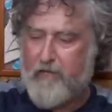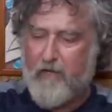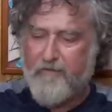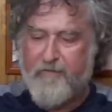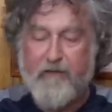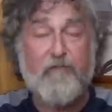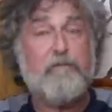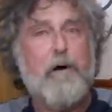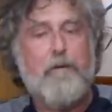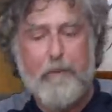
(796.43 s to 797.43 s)
They all fit in a
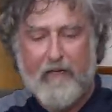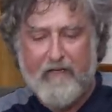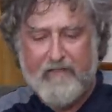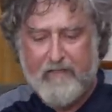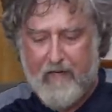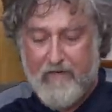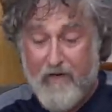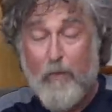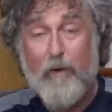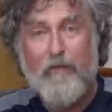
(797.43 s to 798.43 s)
small place. I
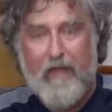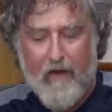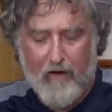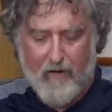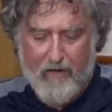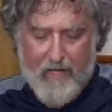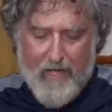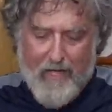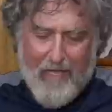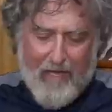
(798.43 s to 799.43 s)
know where they are.
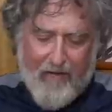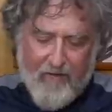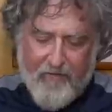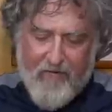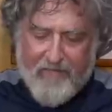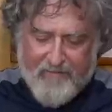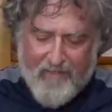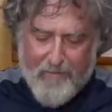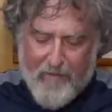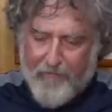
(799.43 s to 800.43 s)
And another nice
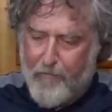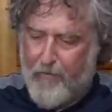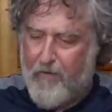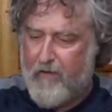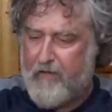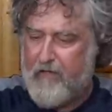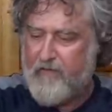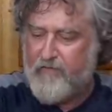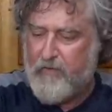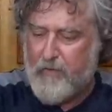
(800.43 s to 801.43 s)
thing about the roll
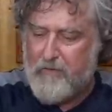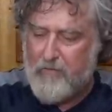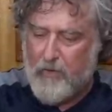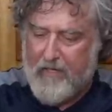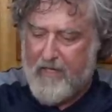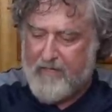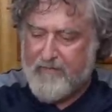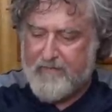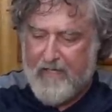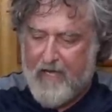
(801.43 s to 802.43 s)
is you can look at it
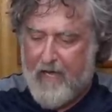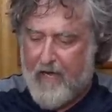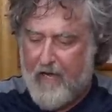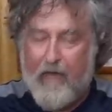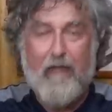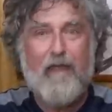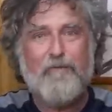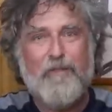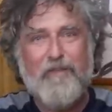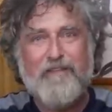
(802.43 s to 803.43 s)
and say, aha,
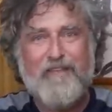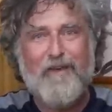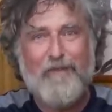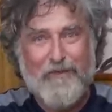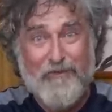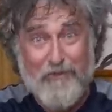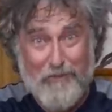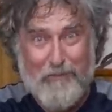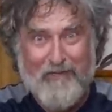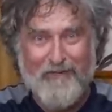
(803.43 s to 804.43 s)
everything's here that
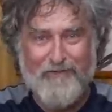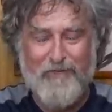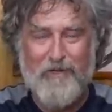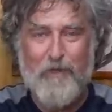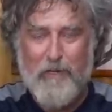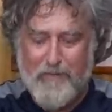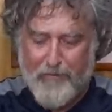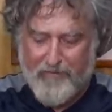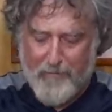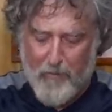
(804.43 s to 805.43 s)
should be here. So you know when to
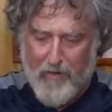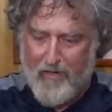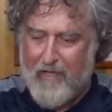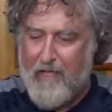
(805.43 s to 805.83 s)
put them away.